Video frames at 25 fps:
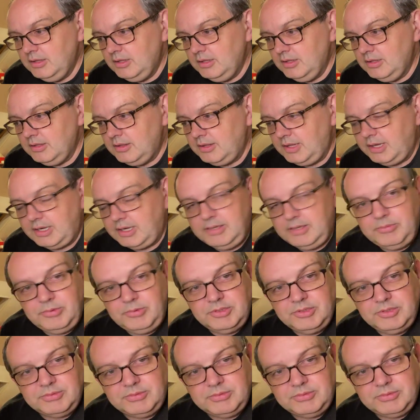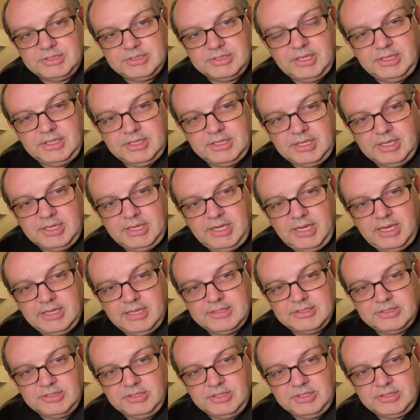Thank you, Bruce Wiz. So you can now
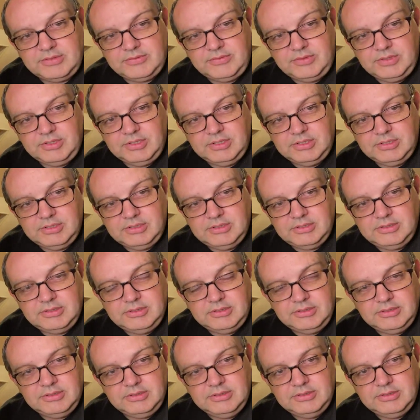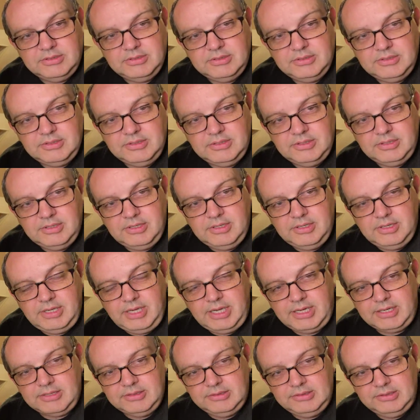search for
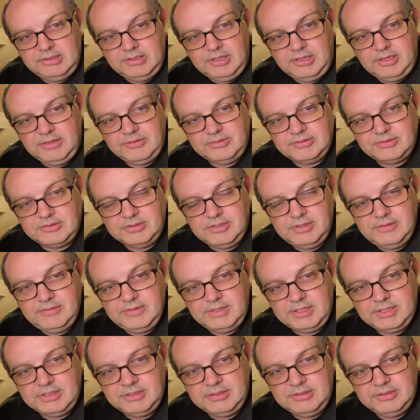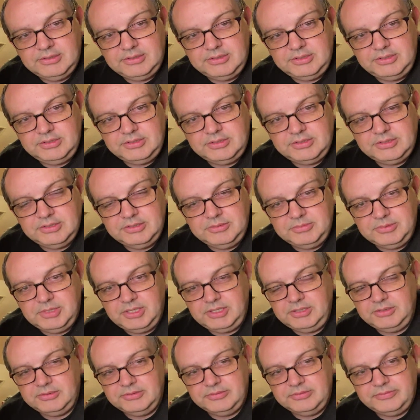Heckle live streaming on YouTube
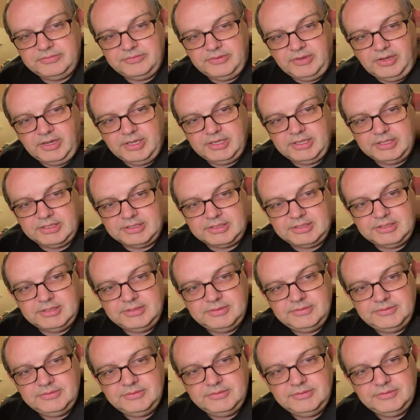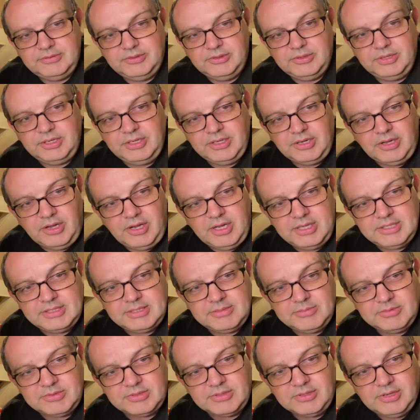and you'll find it. 49
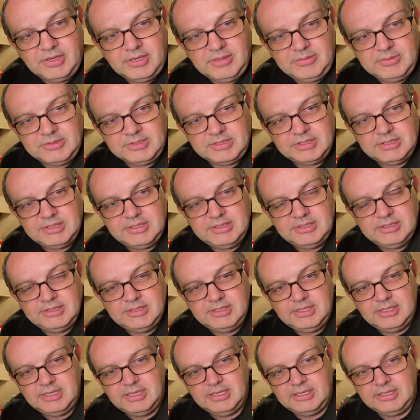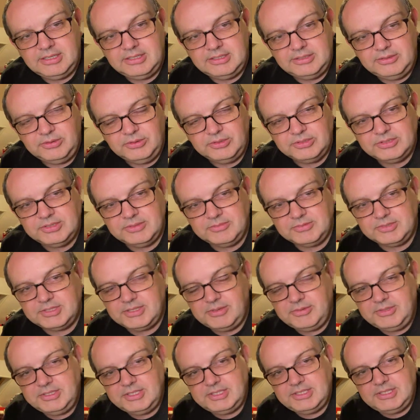subscribers. Ah, awesome.
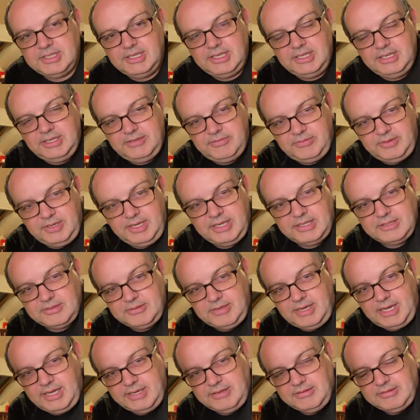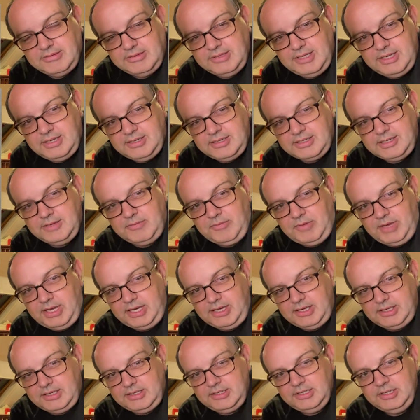So we just need, if we get to 100, then I can
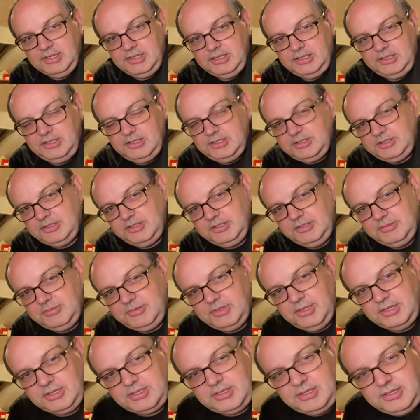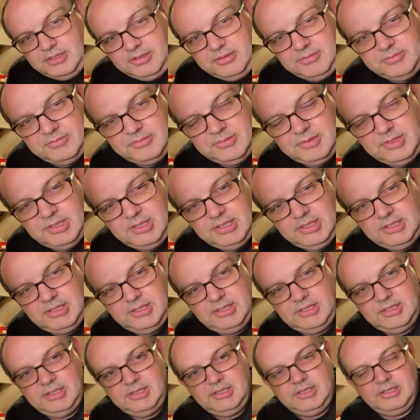make it
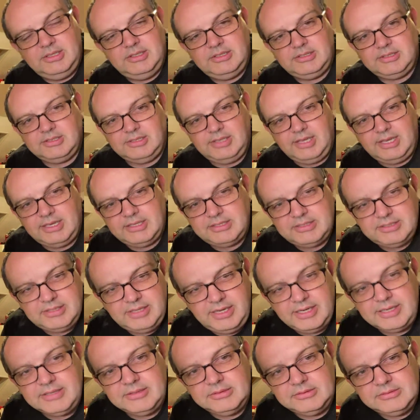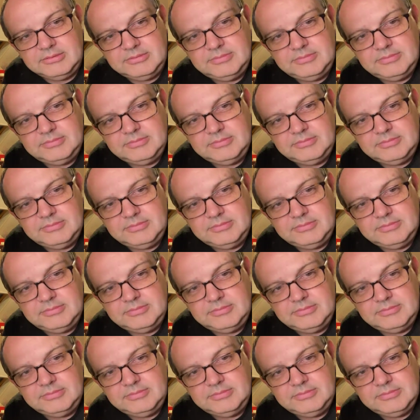youtube.com/Heckle.